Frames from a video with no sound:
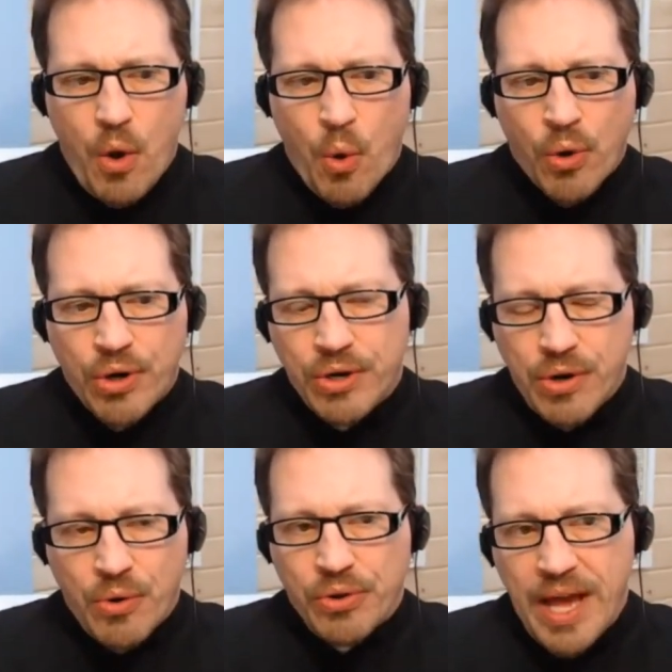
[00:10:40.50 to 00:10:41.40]

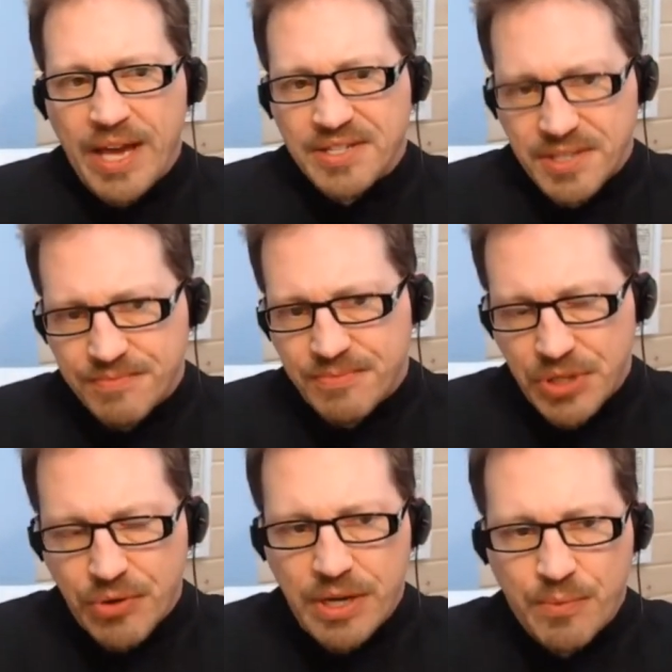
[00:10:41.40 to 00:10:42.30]
order or last
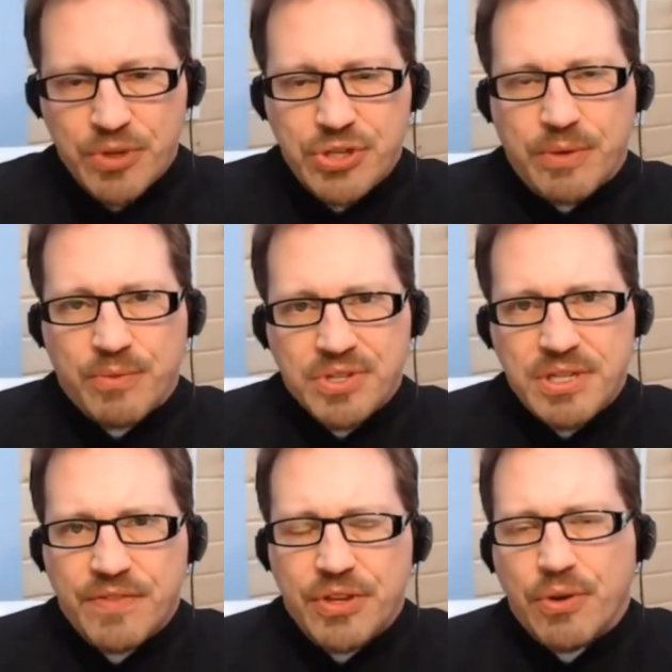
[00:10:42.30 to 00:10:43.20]
degree in which you can
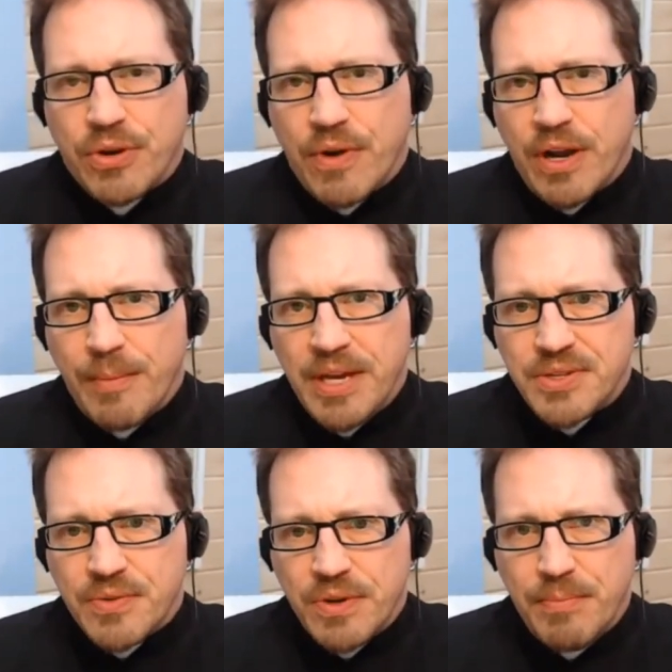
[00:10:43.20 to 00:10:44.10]
receive in the York Rite of
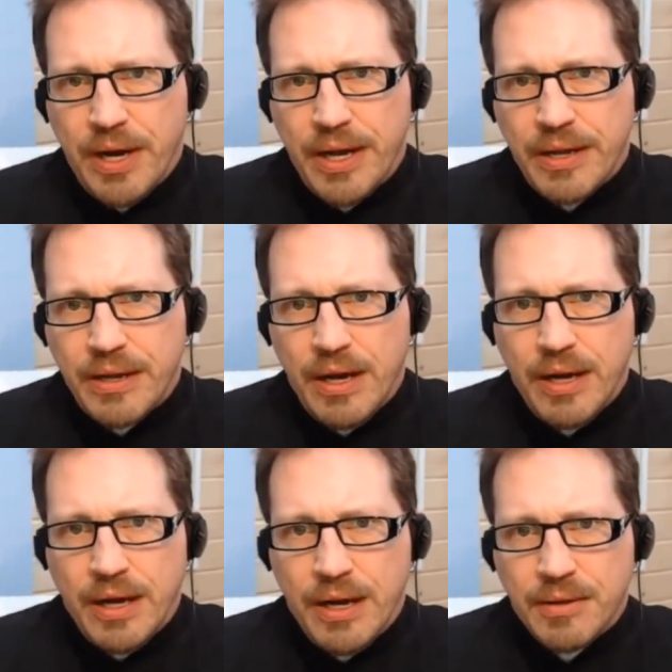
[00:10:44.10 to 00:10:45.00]
Masonry by
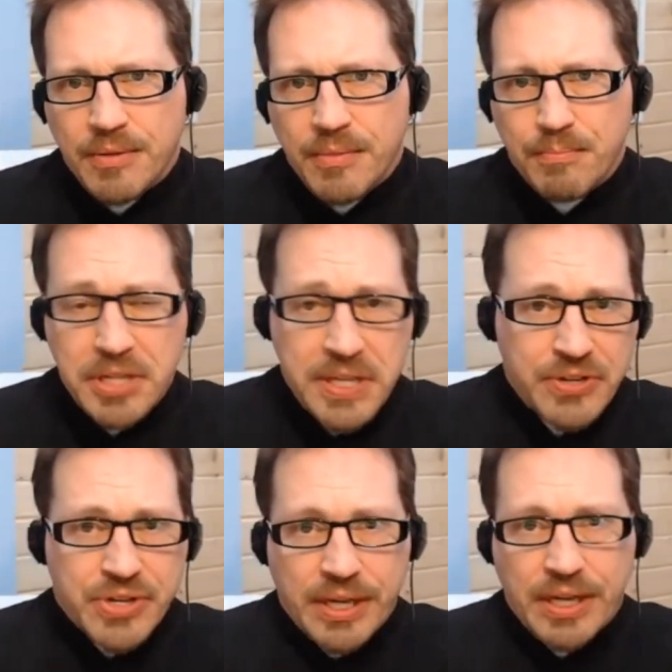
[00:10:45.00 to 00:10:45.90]

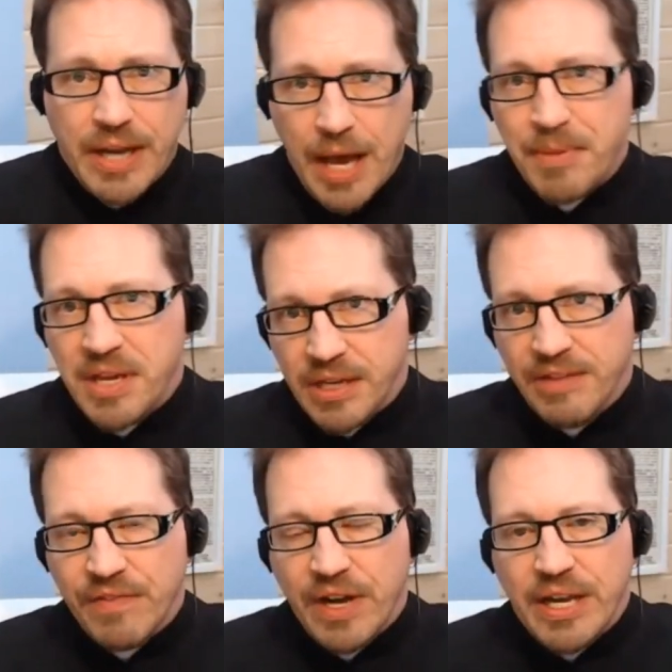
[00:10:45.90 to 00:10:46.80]
petitioning and not being
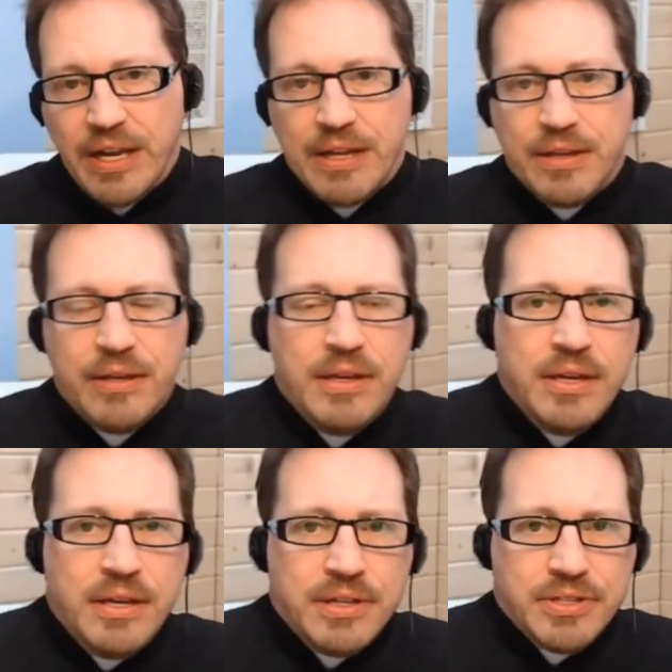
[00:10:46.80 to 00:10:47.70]
invited in
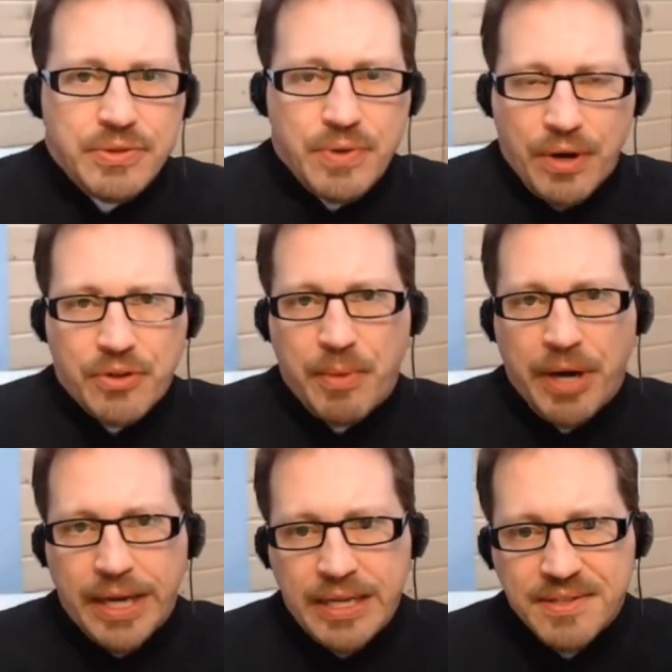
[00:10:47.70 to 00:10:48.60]
to other
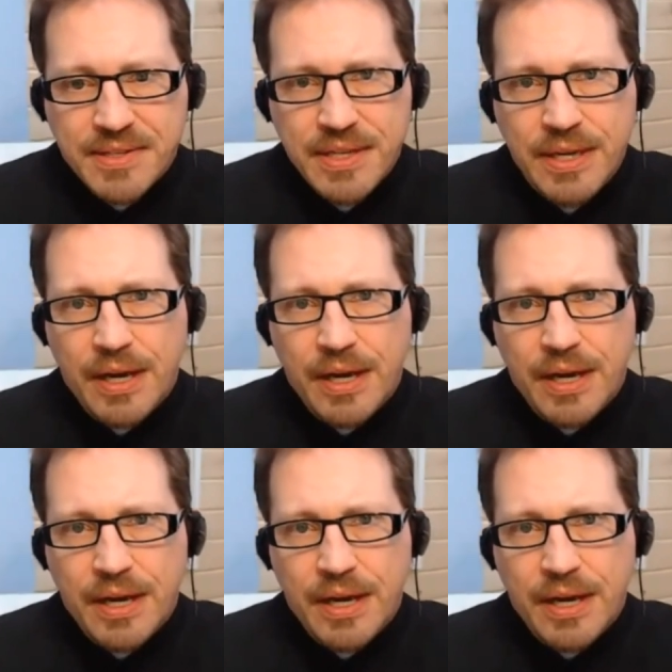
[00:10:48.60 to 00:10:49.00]
bodies.